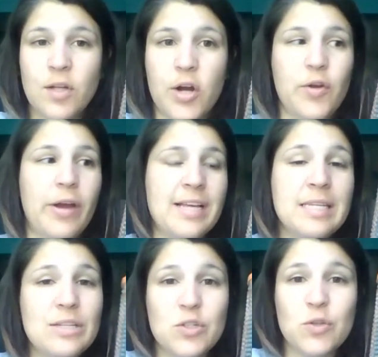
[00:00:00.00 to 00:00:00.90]
Are you
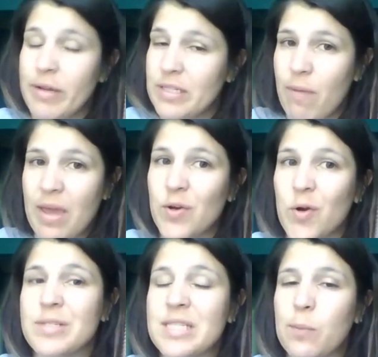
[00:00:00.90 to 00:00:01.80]
guys each going to make
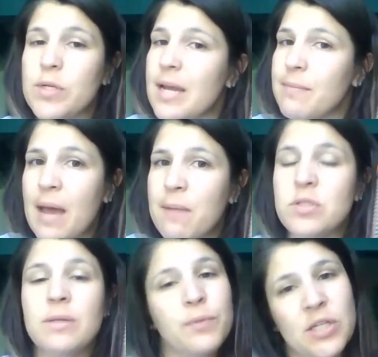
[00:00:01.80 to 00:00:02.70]
your own separate time
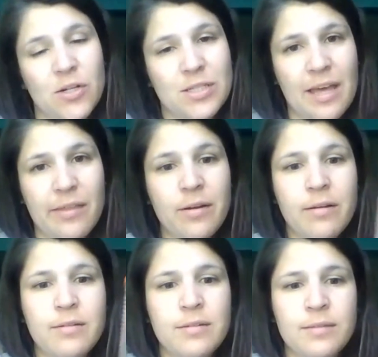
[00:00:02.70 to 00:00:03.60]
capsule and put it all together?